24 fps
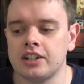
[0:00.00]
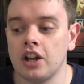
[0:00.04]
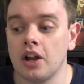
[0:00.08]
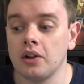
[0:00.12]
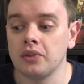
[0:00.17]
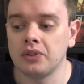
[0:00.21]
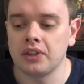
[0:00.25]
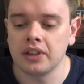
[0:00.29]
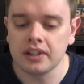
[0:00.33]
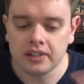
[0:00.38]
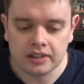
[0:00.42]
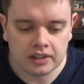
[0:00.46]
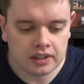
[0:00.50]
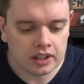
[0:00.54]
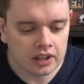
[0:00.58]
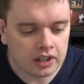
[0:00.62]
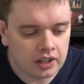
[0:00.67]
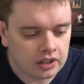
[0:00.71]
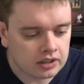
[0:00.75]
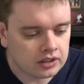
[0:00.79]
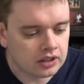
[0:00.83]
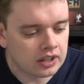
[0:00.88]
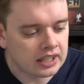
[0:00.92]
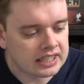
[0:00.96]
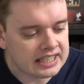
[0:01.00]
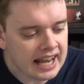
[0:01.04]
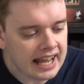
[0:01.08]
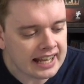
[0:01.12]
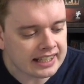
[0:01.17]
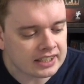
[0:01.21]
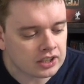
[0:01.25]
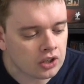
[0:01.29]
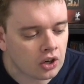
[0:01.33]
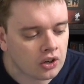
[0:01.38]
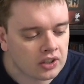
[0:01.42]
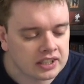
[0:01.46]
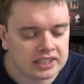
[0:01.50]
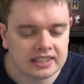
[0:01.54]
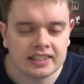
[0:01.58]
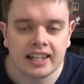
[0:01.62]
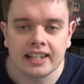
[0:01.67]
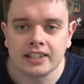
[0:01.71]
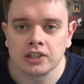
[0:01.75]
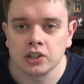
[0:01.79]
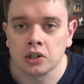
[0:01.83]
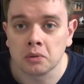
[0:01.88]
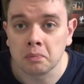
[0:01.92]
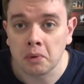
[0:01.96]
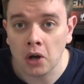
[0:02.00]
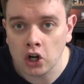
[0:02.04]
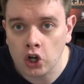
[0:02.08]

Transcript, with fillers: you know the, the the decks are set up